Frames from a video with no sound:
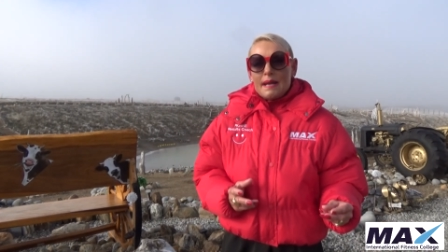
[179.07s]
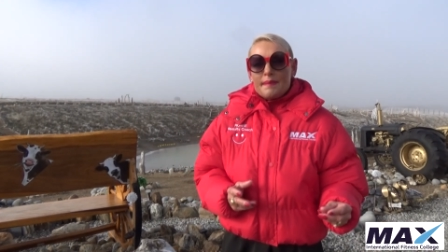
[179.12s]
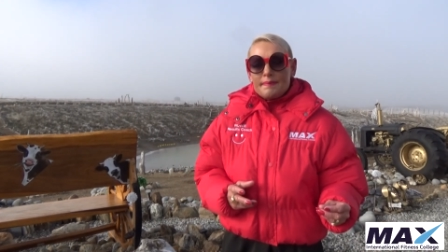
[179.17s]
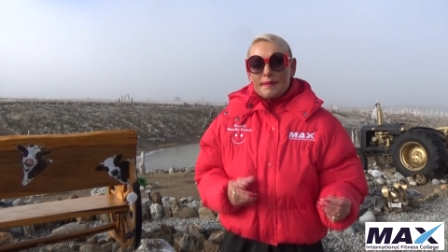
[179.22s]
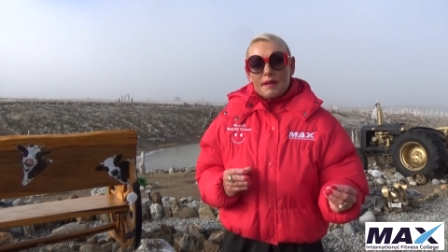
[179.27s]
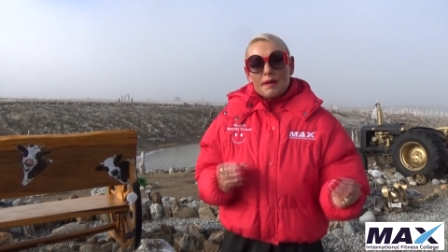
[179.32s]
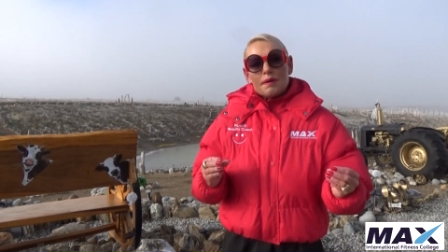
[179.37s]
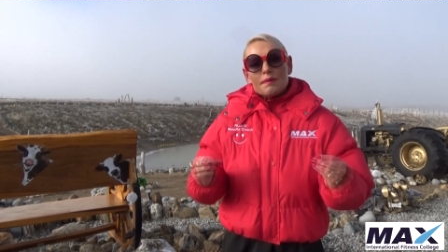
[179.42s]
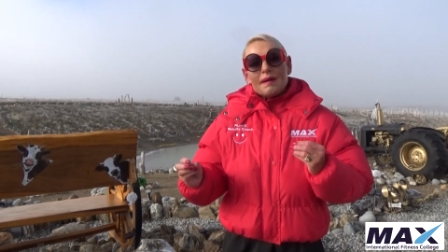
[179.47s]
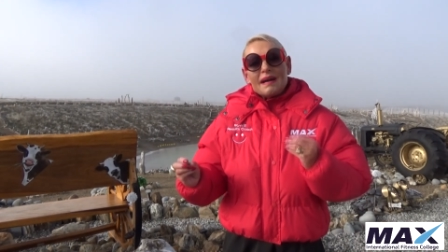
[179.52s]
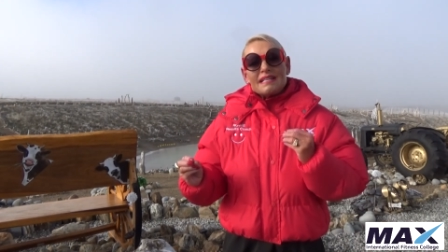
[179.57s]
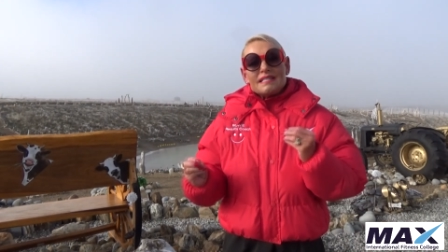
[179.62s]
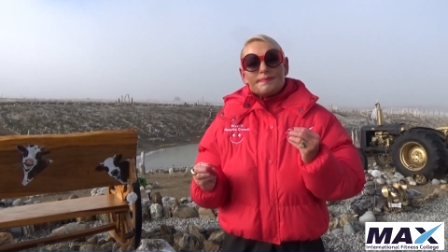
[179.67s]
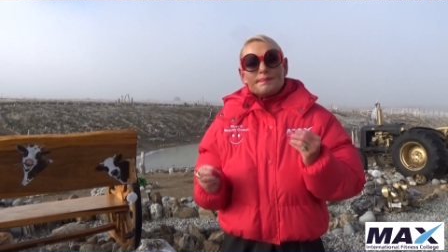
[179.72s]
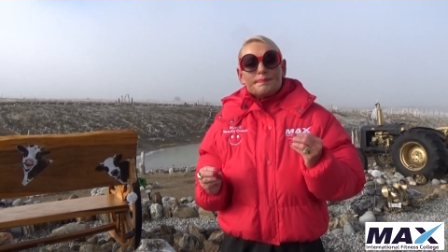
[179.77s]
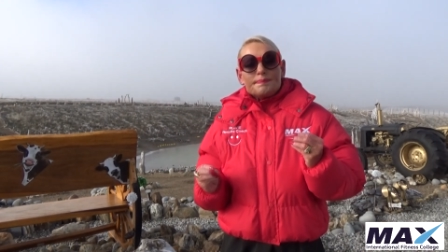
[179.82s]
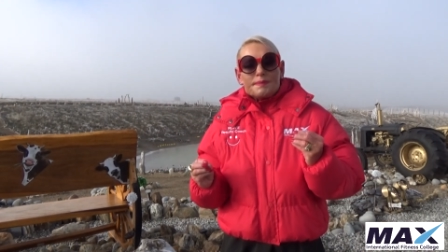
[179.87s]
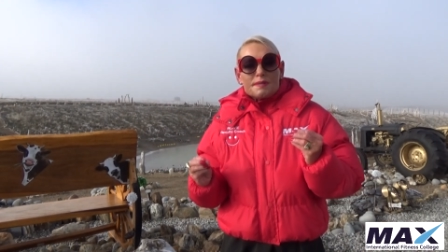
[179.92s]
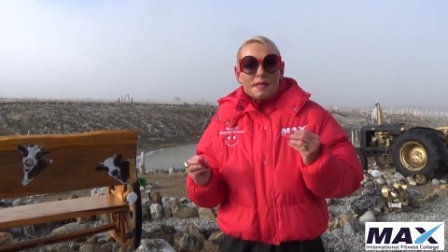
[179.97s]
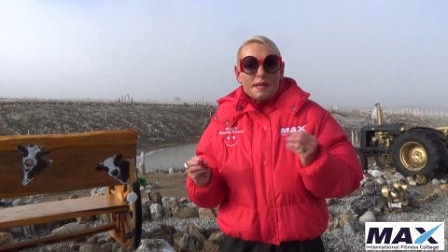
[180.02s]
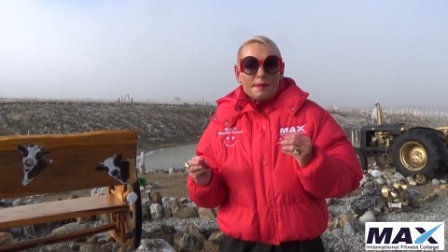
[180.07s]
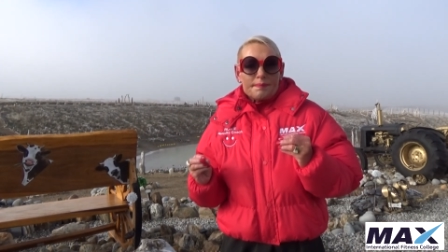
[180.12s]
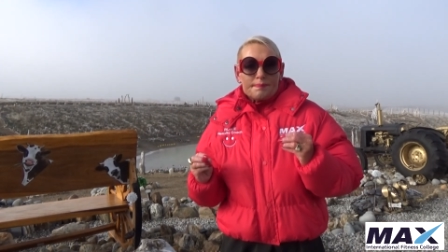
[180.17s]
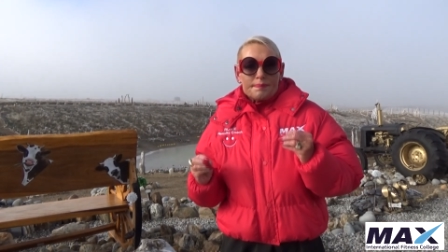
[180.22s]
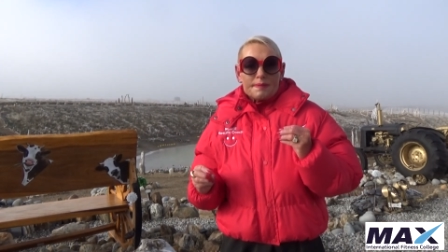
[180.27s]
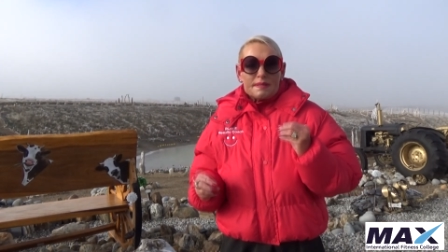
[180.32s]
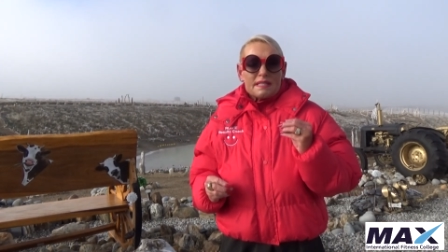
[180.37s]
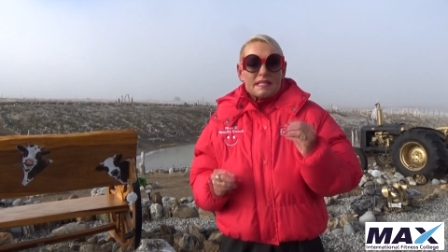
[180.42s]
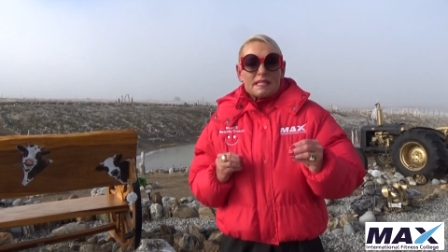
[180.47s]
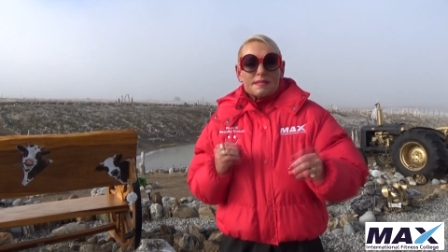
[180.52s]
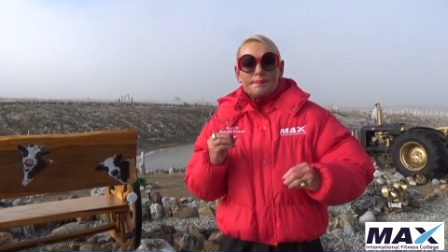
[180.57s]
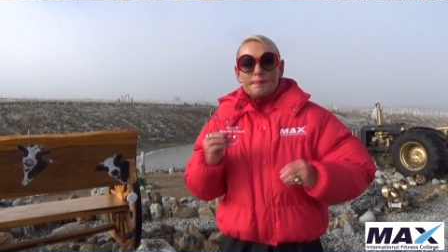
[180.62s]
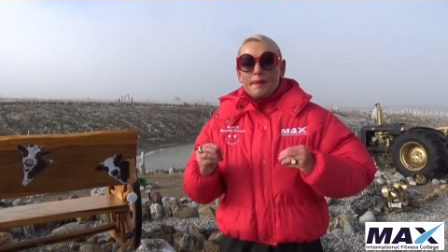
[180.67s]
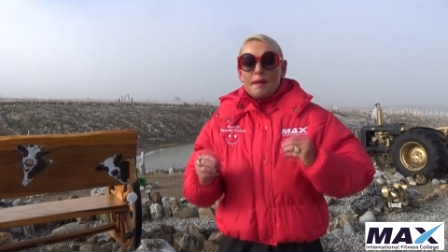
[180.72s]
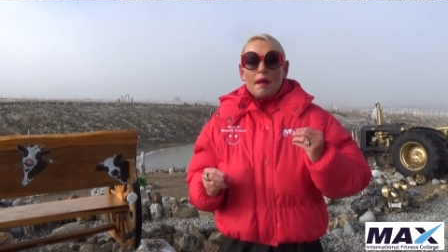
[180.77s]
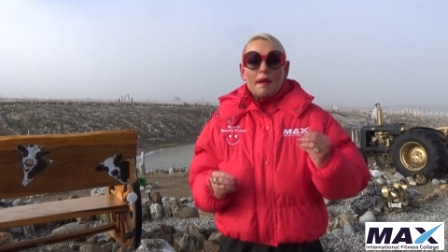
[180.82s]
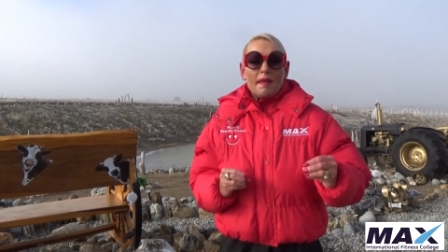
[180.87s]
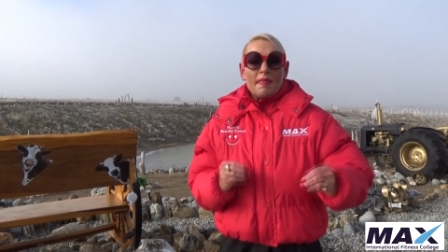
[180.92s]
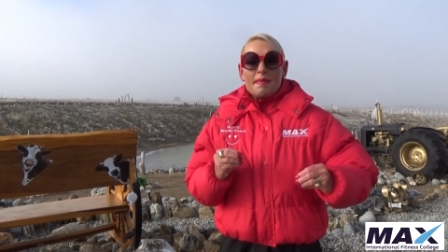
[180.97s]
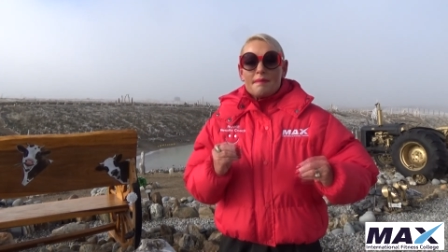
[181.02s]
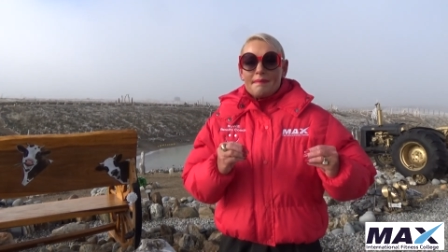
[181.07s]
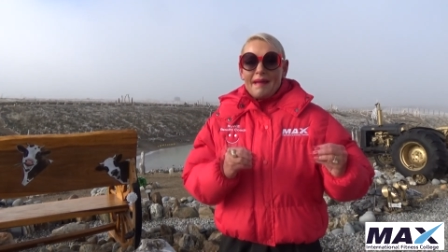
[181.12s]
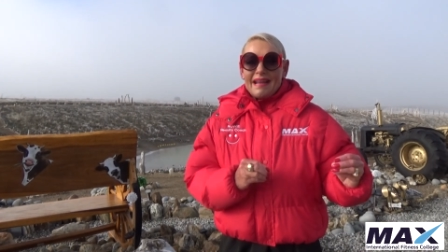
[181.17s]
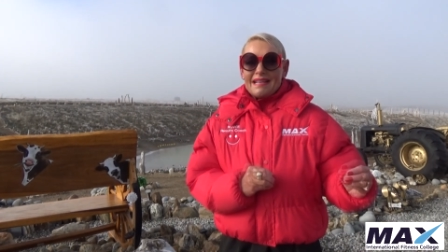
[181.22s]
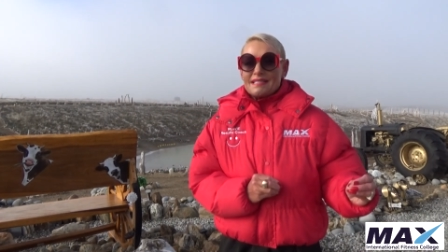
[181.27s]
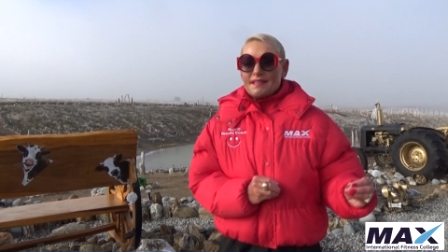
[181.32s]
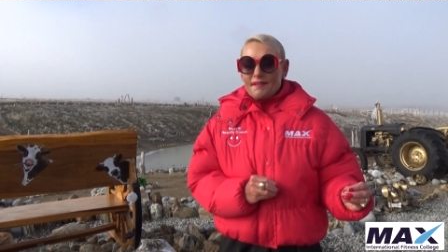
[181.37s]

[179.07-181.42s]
But he always uh, puts a spin on it that makes